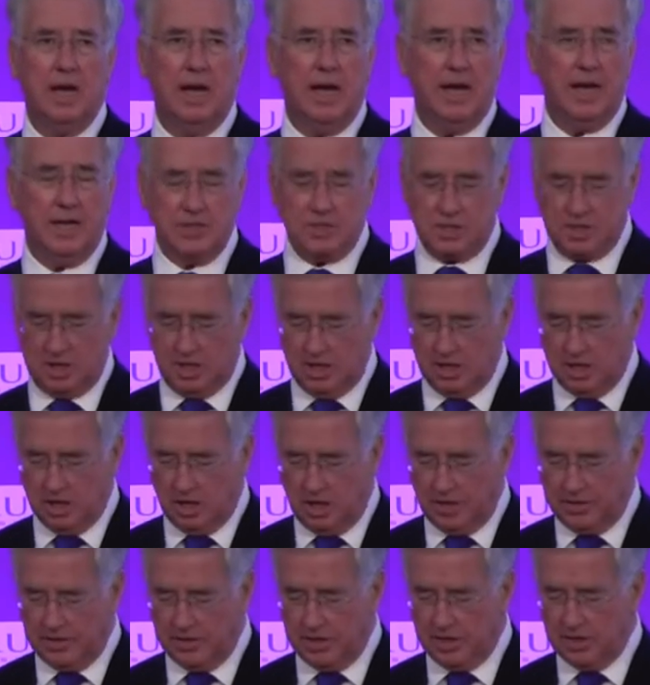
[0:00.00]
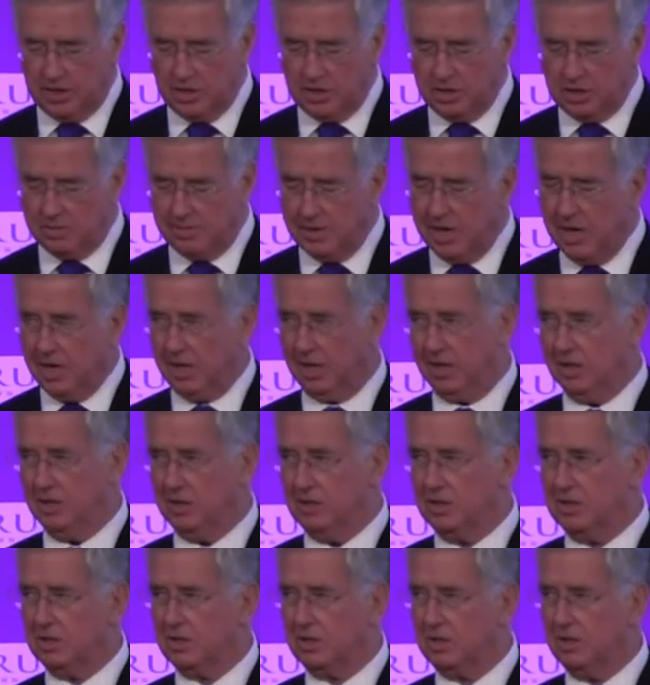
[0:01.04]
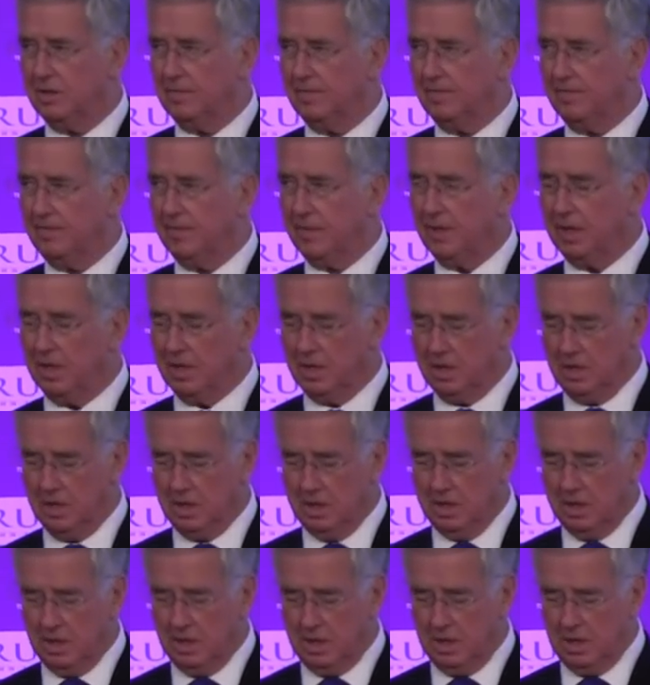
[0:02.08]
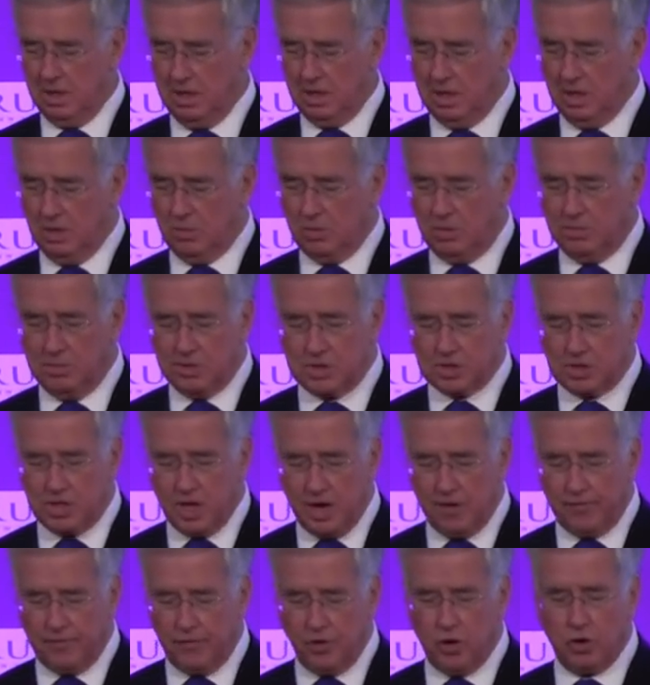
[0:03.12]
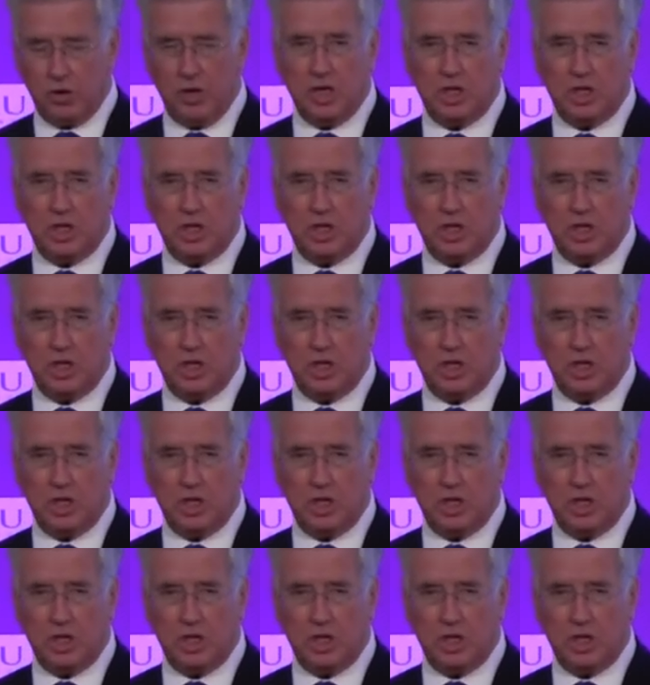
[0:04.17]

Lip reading: as in other domains. We must therefore